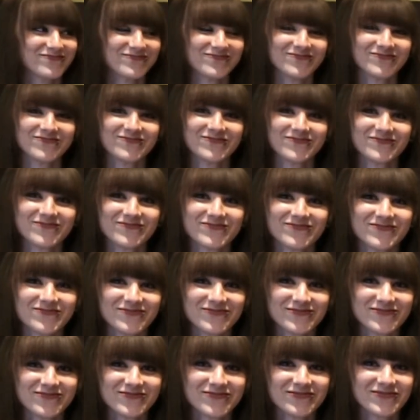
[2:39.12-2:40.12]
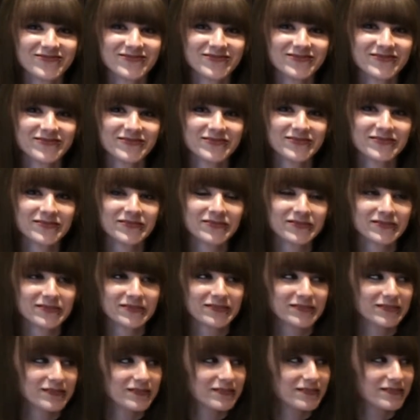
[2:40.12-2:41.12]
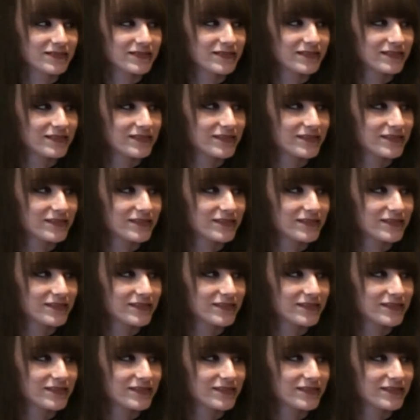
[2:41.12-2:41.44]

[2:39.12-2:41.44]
No words are spoken by the person on screen.